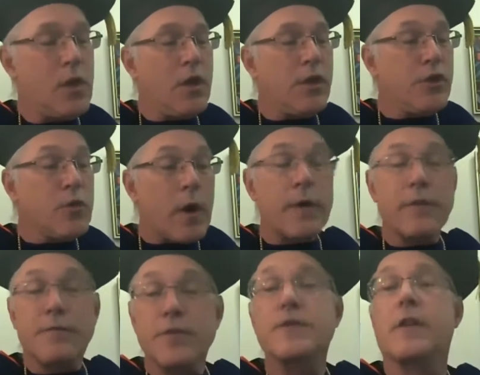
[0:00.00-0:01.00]
You are the
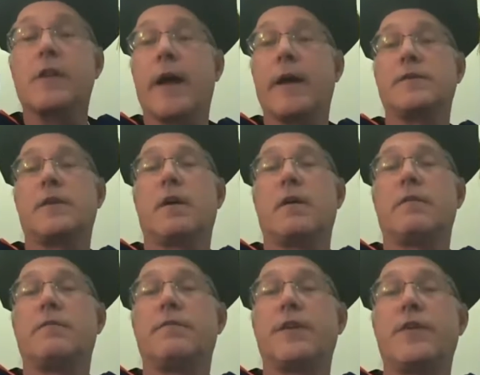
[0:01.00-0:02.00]
first class
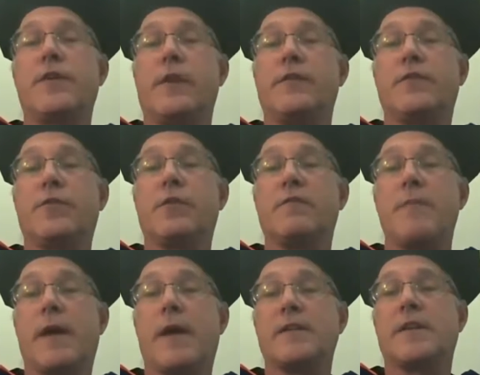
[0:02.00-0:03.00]
of the CUNY School of
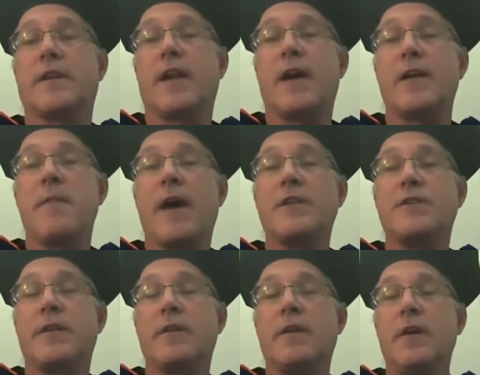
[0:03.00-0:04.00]
Medicine, and I
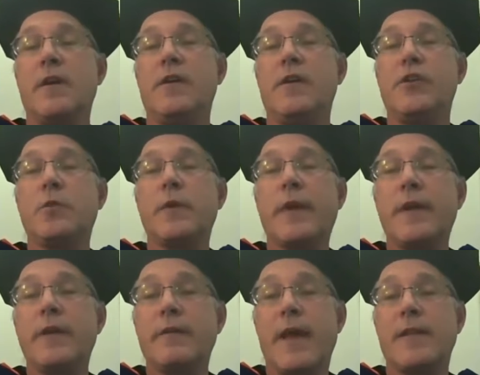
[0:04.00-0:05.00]
imagine you will
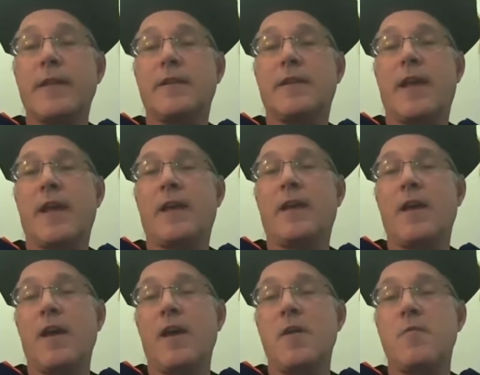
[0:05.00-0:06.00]
hear that today
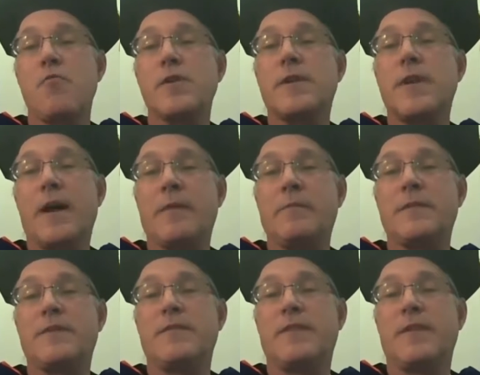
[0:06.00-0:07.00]
more
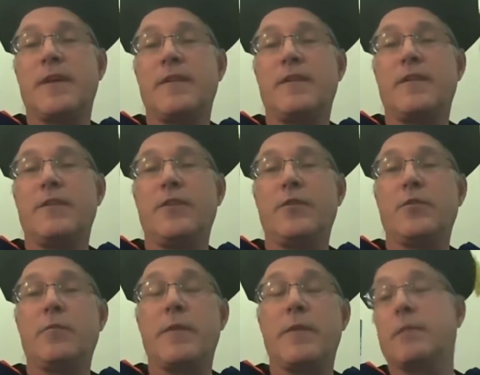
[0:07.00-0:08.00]
times than you
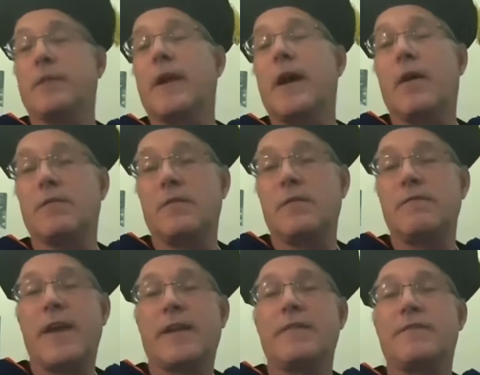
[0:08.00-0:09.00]
will be able to count. In
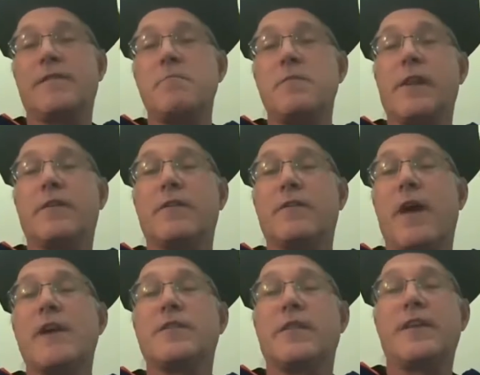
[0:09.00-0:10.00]
fact, if somebody
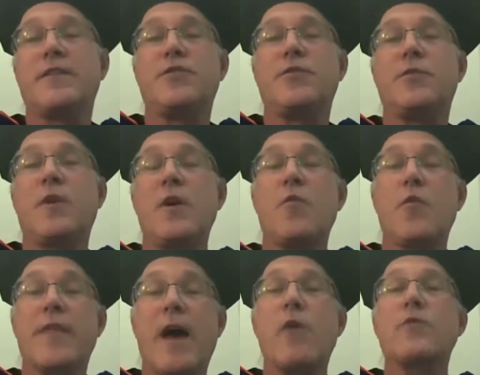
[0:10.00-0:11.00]
congratulates you
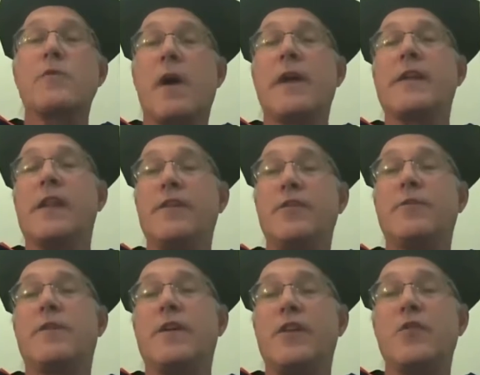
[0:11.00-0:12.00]
without reminding you
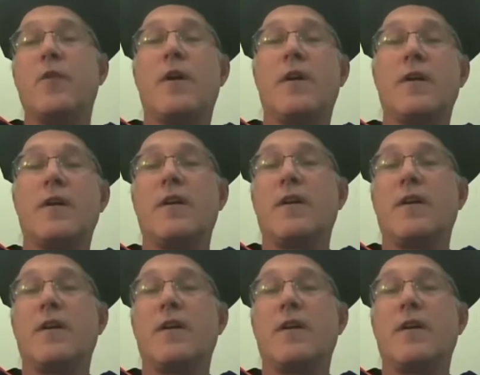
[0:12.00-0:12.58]
that you are